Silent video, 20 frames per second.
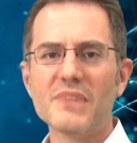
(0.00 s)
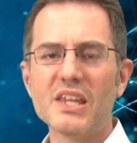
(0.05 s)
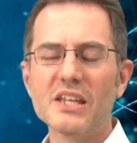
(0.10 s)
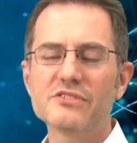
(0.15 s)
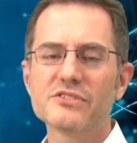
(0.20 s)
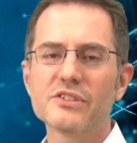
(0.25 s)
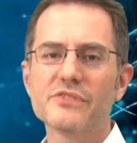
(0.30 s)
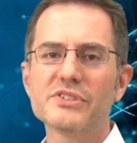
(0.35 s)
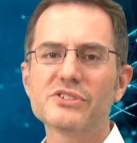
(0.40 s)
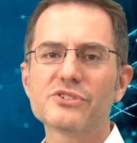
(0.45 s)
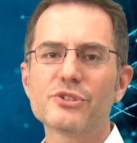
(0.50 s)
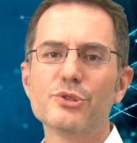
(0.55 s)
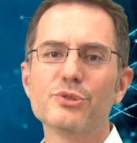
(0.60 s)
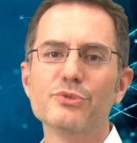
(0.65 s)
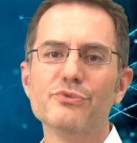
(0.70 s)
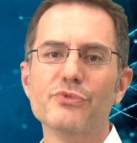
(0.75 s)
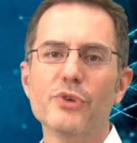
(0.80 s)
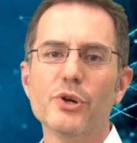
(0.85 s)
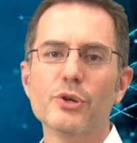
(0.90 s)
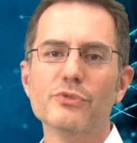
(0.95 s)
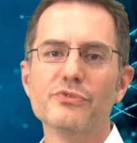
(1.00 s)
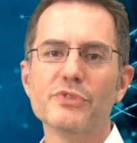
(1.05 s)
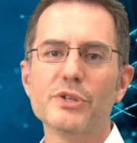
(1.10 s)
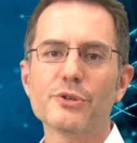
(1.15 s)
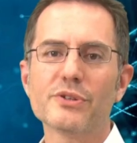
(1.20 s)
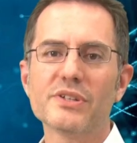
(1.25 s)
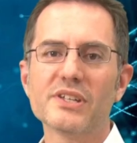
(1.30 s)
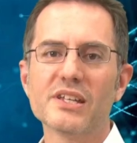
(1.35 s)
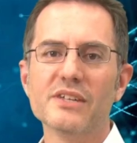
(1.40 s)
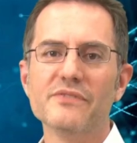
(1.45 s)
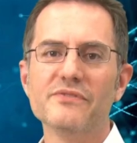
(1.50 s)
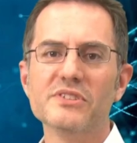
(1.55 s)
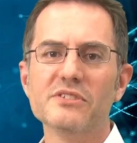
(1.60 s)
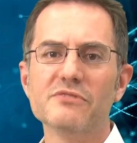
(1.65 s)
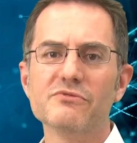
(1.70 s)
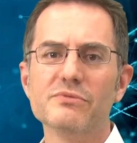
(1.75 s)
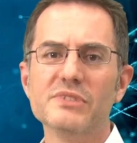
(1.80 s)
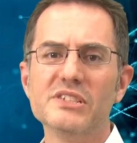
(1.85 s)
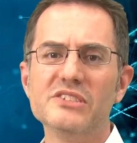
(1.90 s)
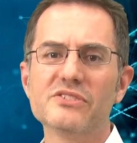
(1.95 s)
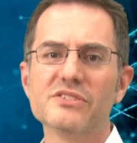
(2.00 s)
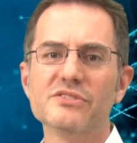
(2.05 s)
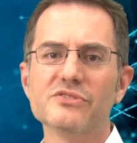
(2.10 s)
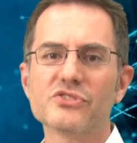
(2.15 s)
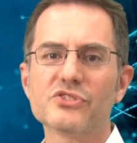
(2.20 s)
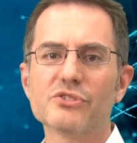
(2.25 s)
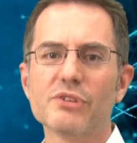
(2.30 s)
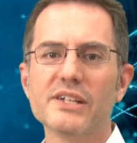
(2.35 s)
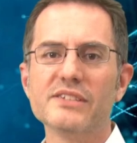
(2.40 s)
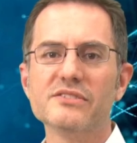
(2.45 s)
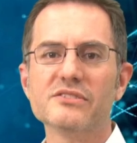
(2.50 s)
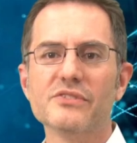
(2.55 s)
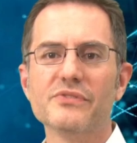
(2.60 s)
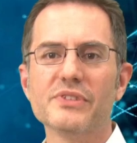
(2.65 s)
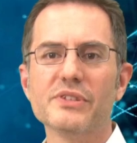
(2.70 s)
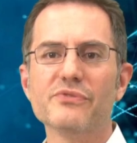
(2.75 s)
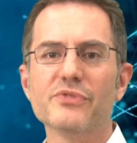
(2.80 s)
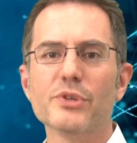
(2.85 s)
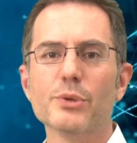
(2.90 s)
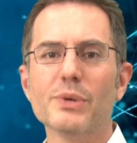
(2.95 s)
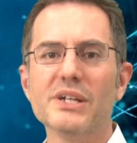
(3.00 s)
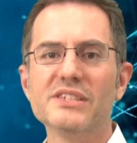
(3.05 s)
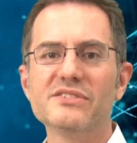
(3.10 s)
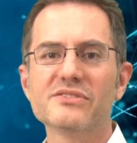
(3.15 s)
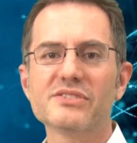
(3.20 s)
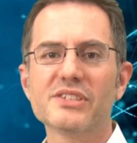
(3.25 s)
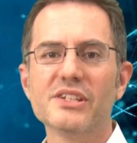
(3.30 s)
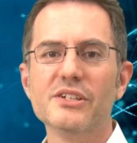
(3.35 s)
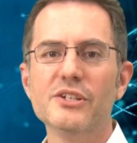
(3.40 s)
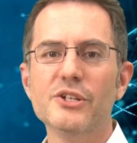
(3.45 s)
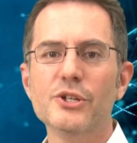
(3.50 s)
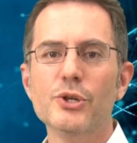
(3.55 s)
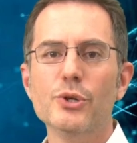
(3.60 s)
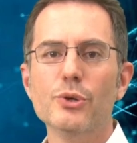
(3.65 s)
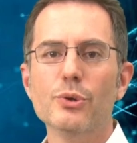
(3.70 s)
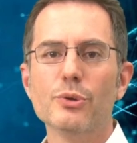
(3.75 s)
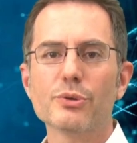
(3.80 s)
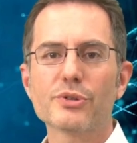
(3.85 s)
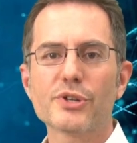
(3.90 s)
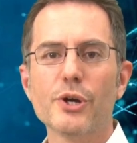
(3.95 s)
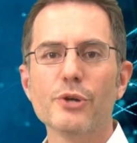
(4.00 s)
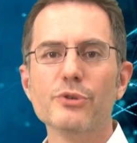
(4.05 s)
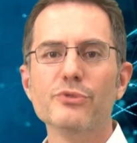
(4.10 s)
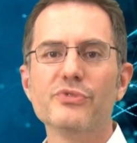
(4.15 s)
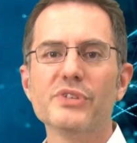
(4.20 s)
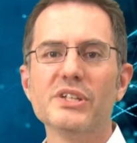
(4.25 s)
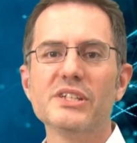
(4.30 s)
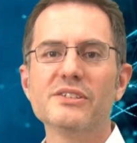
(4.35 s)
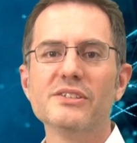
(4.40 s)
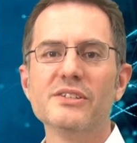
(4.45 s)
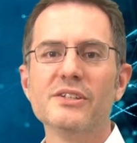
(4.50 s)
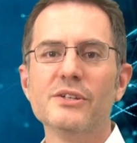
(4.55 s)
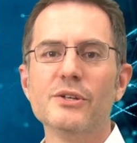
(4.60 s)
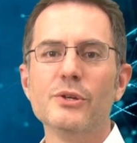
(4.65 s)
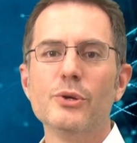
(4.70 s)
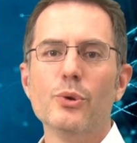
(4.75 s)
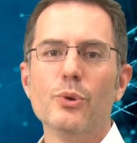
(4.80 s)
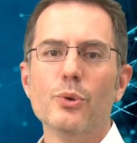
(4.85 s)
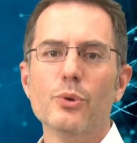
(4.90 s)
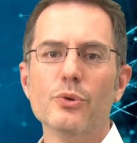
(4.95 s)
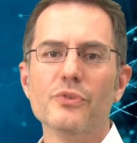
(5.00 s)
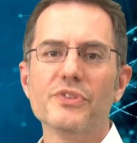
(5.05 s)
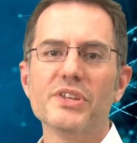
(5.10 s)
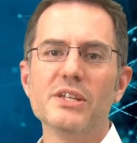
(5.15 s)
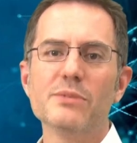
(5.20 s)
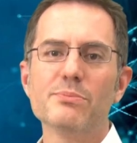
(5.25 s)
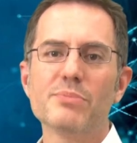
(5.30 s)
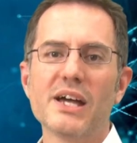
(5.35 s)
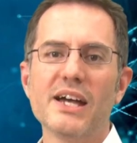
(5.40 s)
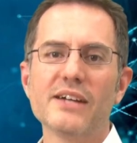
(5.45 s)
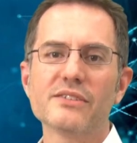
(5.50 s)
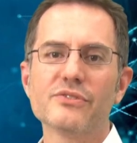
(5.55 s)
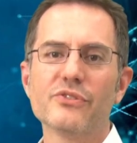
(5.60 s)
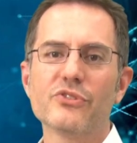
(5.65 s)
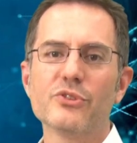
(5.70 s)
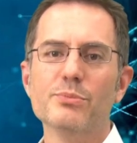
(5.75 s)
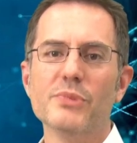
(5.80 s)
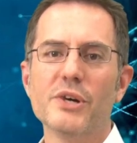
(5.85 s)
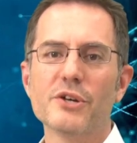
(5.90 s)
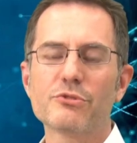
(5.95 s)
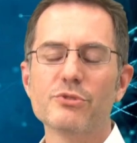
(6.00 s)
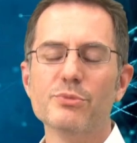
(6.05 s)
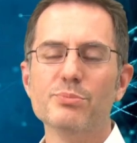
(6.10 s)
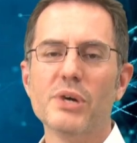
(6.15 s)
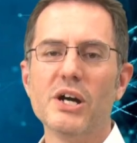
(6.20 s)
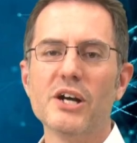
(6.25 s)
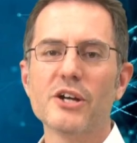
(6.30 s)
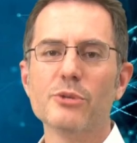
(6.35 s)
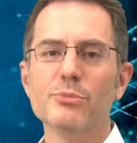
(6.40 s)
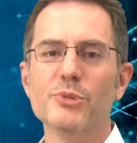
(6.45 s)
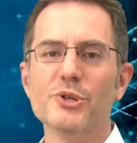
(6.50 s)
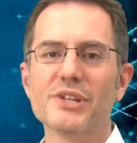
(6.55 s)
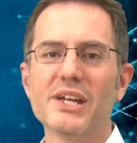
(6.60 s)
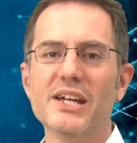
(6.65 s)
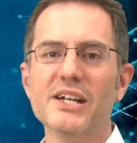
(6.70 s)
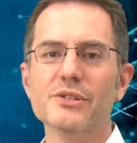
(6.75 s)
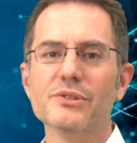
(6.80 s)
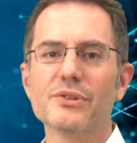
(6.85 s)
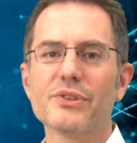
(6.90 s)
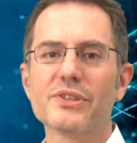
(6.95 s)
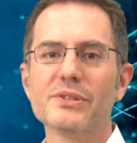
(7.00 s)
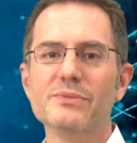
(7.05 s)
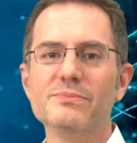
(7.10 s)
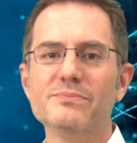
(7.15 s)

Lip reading: So this could involve looking at the recent strains of influenza or COVID, or the impact of the microbiome on health.